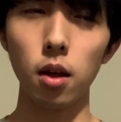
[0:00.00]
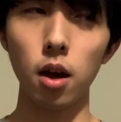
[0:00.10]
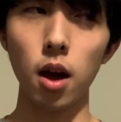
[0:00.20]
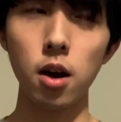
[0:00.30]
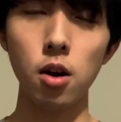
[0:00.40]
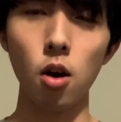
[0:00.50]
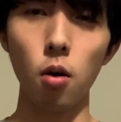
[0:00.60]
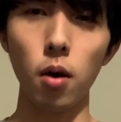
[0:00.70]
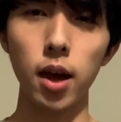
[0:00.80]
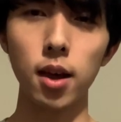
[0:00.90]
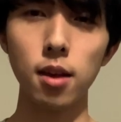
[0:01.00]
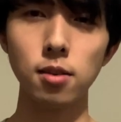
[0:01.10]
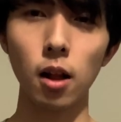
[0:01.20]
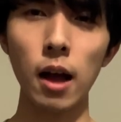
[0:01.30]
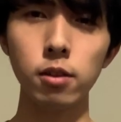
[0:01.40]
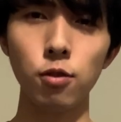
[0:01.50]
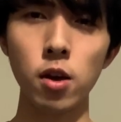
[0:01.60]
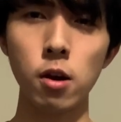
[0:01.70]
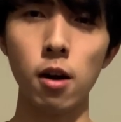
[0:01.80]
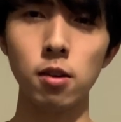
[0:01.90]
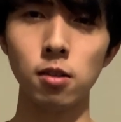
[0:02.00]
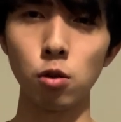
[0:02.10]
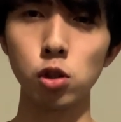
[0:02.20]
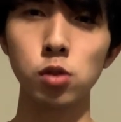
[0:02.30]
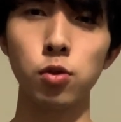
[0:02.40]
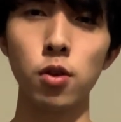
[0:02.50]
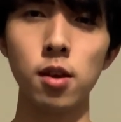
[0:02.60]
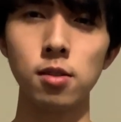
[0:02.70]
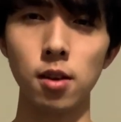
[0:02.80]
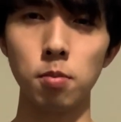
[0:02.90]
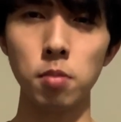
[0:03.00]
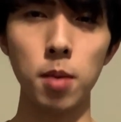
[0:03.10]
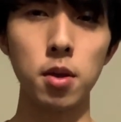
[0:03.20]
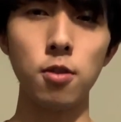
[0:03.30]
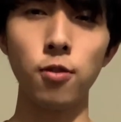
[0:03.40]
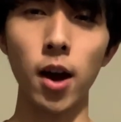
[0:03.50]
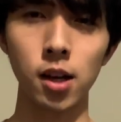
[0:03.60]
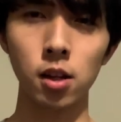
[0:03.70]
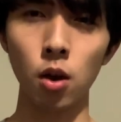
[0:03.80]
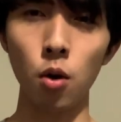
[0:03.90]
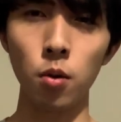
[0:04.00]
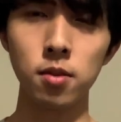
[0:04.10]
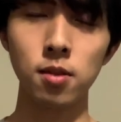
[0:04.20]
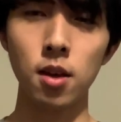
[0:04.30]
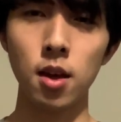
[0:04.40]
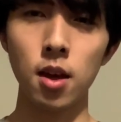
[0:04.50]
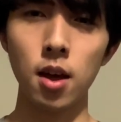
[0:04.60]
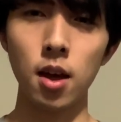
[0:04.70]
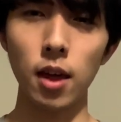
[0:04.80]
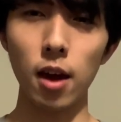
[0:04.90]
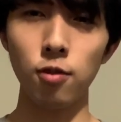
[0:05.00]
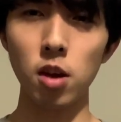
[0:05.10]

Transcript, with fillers: I don't know, I guess I'll have to figure out a solution for this, like maybe finding clothes that fit